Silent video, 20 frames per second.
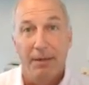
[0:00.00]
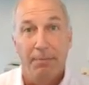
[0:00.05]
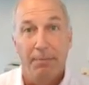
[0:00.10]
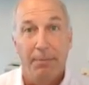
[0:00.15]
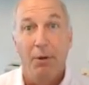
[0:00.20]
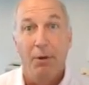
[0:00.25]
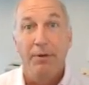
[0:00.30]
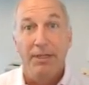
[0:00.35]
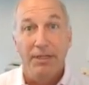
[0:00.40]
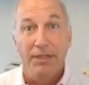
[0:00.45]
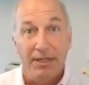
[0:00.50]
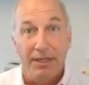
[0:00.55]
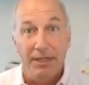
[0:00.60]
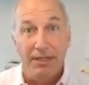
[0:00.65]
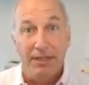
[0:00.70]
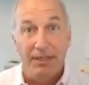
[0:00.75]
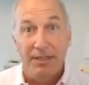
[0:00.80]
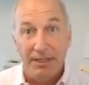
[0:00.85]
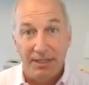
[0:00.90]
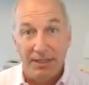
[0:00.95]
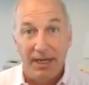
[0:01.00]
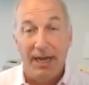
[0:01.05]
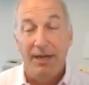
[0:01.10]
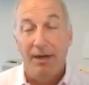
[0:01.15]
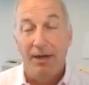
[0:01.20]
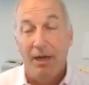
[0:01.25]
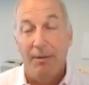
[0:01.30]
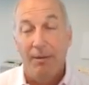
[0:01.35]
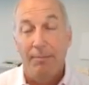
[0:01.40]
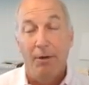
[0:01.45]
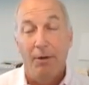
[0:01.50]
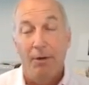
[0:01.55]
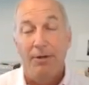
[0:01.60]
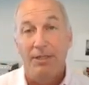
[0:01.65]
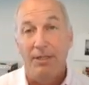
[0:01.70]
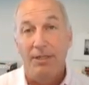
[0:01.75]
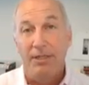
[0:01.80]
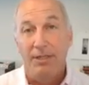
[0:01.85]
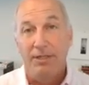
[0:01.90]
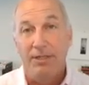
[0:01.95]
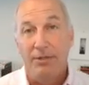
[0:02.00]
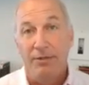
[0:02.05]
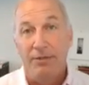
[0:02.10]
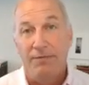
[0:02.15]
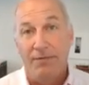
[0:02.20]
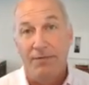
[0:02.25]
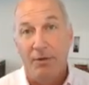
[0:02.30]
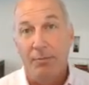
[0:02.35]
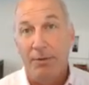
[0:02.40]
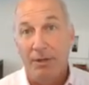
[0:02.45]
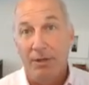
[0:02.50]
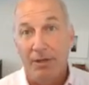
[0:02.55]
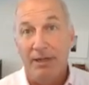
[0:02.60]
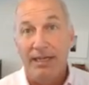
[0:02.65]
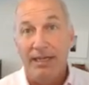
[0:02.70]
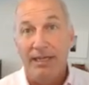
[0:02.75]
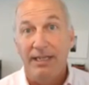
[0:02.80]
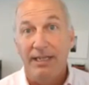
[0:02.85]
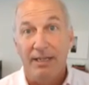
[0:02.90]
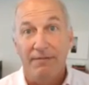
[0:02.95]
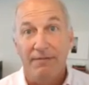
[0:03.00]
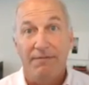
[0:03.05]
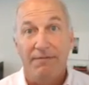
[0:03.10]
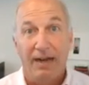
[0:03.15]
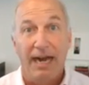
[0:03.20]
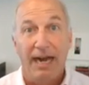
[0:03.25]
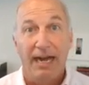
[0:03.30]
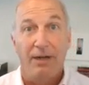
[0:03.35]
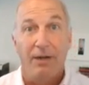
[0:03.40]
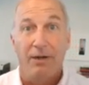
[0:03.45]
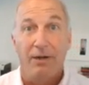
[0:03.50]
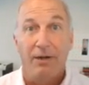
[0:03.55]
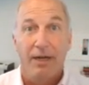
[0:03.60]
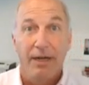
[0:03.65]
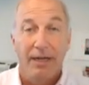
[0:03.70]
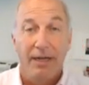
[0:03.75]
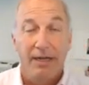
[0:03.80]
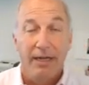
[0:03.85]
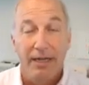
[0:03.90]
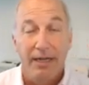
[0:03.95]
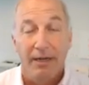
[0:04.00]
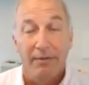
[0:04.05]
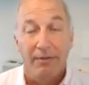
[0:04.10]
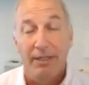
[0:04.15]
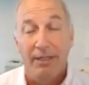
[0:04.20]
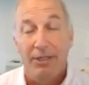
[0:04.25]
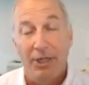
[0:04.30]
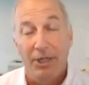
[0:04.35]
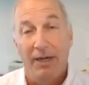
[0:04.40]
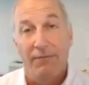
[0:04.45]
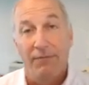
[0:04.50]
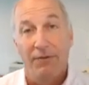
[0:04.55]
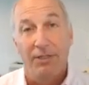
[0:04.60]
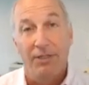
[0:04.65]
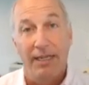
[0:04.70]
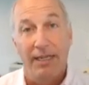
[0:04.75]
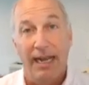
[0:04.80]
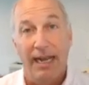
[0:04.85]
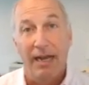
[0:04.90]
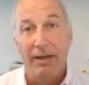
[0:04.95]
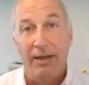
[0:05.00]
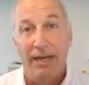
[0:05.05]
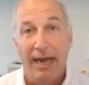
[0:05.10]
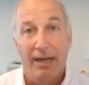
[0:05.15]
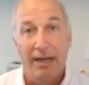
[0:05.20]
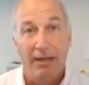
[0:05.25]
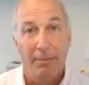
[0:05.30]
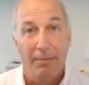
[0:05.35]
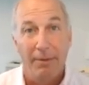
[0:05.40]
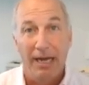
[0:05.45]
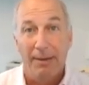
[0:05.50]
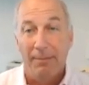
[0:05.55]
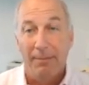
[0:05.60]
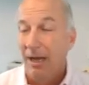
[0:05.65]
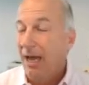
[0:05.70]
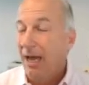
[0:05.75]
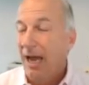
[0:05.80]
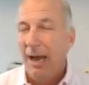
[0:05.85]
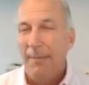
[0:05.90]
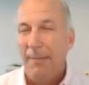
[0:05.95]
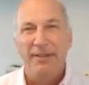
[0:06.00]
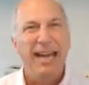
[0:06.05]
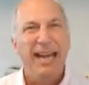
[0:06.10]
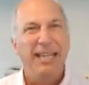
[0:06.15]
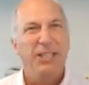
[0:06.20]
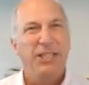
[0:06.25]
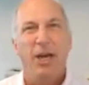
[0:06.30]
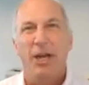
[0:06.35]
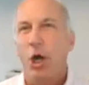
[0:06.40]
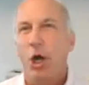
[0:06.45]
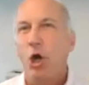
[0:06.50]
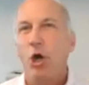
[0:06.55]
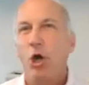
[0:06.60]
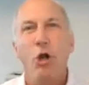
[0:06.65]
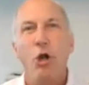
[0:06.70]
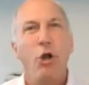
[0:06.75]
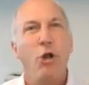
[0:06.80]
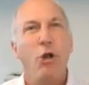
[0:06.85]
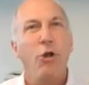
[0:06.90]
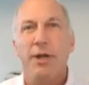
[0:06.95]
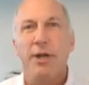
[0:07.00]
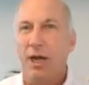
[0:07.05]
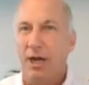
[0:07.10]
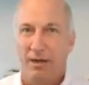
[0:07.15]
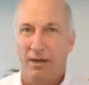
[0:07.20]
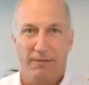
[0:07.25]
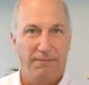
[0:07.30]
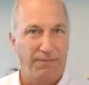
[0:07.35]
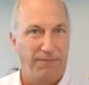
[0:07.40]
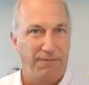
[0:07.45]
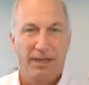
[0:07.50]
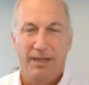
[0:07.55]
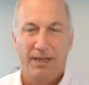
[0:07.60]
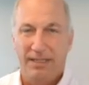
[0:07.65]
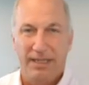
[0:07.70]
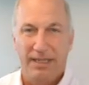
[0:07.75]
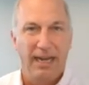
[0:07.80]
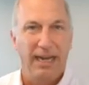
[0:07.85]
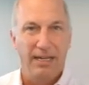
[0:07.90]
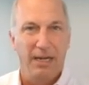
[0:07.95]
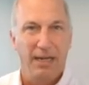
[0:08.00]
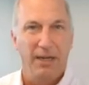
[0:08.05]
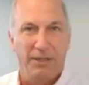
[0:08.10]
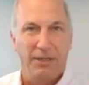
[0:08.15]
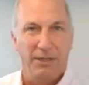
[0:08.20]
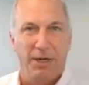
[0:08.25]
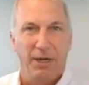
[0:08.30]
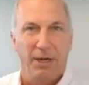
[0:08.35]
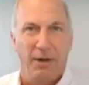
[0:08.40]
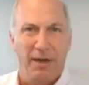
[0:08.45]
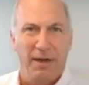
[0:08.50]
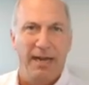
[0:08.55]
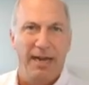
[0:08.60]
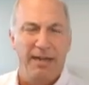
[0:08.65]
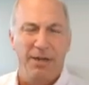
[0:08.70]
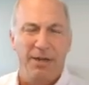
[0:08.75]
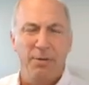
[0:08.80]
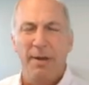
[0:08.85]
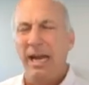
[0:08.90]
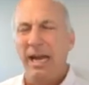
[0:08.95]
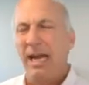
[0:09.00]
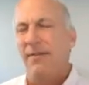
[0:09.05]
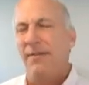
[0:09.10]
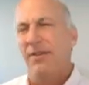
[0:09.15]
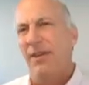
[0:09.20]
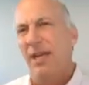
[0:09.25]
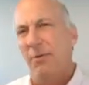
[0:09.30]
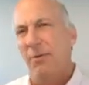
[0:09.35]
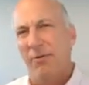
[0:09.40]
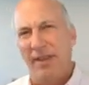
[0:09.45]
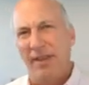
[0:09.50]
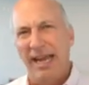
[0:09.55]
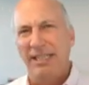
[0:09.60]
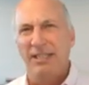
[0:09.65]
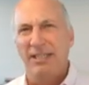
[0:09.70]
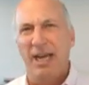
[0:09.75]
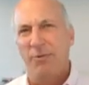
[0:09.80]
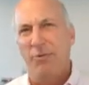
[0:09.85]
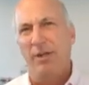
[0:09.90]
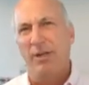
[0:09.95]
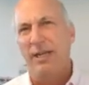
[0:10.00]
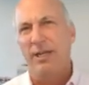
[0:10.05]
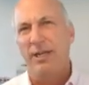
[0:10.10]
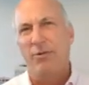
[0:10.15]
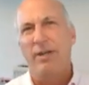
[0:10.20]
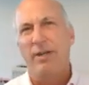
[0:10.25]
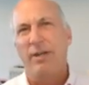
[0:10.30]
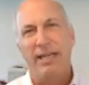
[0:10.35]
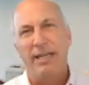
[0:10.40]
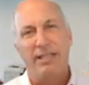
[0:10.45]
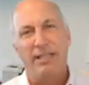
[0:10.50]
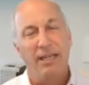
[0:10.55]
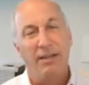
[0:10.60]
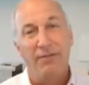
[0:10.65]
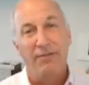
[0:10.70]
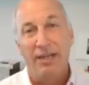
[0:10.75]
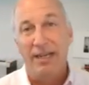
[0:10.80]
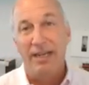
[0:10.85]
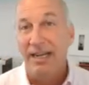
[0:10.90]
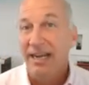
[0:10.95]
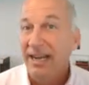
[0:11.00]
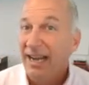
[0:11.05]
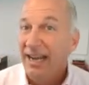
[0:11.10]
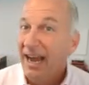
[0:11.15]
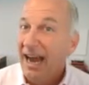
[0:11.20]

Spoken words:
bonuses, sign-on bonuses for police and fire here in Jefferson County, Alabama. I mean, that's unheard of 10 years ago. And you may even think, well, that's not really creativity.